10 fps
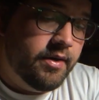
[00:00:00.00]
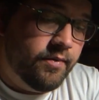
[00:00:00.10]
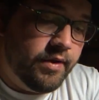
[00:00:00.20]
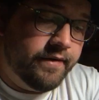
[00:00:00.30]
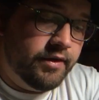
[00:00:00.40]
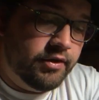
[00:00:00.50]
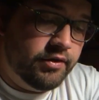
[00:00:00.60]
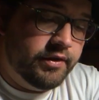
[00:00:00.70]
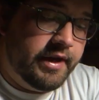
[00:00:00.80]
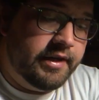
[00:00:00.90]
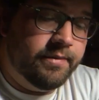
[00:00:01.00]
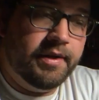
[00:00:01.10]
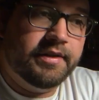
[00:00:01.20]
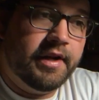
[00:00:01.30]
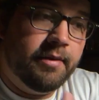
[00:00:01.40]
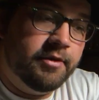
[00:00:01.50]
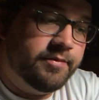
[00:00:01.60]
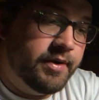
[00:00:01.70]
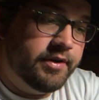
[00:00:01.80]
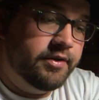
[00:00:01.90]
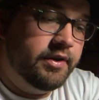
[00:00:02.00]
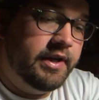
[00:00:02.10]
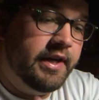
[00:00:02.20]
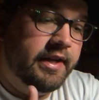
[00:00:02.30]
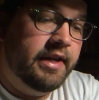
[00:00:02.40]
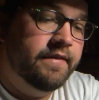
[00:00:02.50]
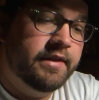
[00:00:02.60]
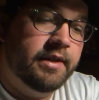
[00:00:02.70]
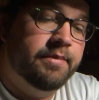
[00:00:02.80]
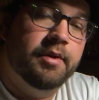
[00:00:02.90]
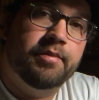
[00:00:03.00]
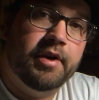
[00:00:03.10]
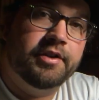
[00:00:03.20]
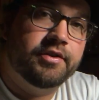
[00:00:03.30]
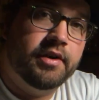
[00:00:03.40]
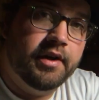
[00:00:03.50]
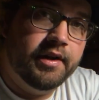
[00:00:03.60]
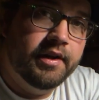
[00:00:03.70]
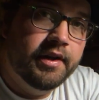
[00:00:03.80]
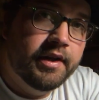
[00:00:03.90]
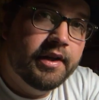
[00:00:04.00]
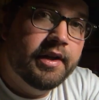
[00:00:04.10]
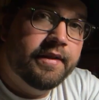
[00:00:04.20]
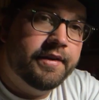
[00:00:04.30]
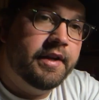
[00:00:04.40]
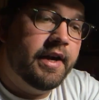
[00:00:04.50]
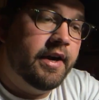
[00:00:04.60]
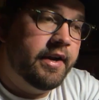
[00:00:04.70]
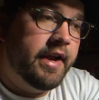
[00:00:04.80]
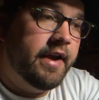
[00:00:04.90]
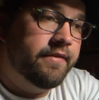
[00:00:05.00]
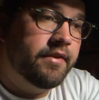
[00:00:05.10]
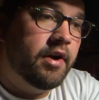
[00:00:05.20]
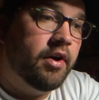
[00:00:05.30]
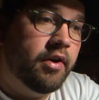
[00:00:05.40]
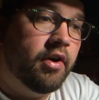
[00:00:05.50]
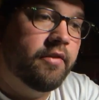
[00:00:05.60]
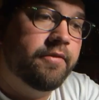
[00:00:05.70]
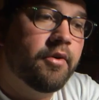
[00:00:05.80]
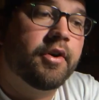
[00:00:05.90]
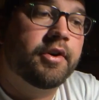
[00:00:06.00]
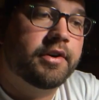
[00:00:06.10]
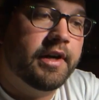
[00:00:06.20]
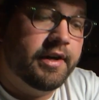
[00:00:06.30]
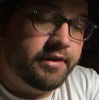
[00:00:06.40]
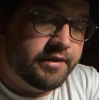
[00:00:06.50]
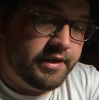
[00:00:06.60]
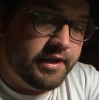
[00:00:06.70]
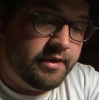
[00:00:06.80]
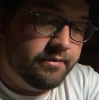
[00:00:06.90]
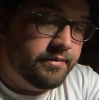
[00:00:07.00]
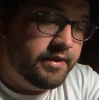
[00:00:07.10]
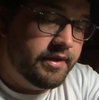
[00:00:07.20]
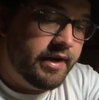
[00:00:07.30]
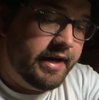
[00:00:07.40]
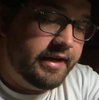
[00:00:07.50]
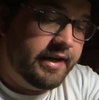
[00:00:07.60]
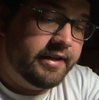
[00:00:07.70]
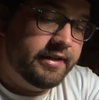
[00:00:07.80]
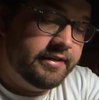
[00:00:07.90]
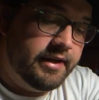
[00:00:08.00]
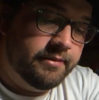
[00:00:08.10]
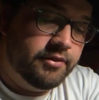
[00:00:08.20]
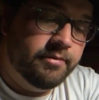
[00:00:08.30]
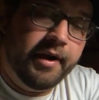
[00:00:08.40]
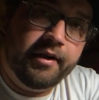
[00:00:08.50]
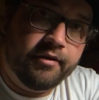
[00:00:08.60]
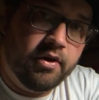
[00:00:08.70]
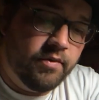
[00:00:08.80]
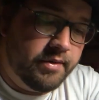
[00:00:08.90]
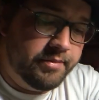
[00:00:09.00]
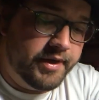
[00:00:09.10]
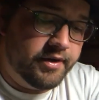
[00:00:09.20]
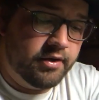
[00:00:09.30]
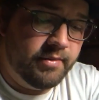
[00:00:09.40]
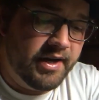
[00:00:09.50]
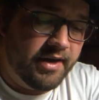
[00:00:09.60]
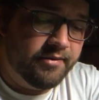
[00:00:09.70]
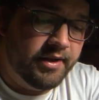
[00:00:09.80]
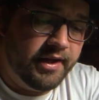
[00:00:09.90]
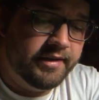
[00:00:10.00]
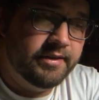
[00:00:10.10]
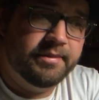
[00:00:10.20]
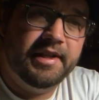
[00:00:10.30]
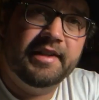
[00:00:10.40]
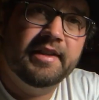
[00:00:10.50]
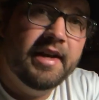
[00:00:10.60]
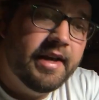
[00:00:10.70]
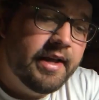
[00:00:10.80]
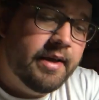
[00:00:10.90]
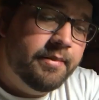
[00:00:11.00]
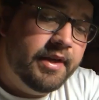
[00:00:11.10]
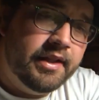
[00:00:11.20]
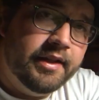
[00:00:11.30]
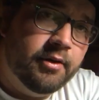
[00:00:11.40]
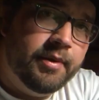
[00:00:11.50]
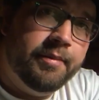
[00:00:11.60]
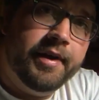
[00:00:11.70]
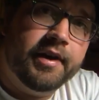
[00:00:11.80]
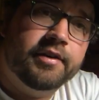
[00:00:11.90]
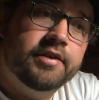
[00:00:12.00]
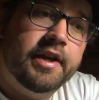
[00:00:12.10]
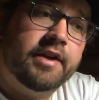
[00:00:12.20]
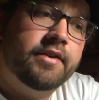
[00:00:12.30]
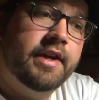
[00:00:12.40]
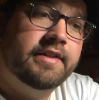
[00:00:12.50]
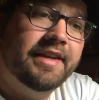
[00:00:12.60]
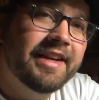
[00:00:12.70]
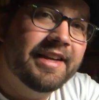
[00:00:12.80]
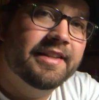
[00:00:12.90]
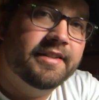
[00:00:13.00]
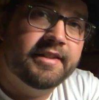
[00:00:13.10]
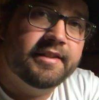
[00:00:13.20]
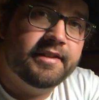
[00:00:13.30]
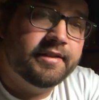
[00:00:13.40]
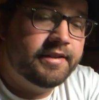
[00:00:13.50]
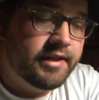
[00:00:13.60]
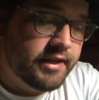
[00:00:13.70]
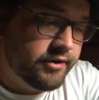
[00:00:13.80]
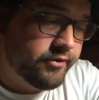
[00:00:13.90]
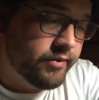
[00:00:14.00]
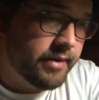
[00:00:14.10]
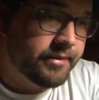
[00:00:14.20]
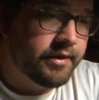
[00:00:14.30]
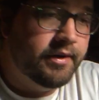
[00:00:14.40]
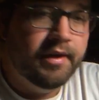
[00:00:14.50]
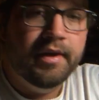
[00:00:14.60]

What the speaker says: Whenever you do that, depends on how much pressure. You can't evenly put pressure on on all four of your tires to get them identically the same. So you might grow one bigger, and you might not realize it, but that be a little bit bigger, so that creates inconsistency in your rubber.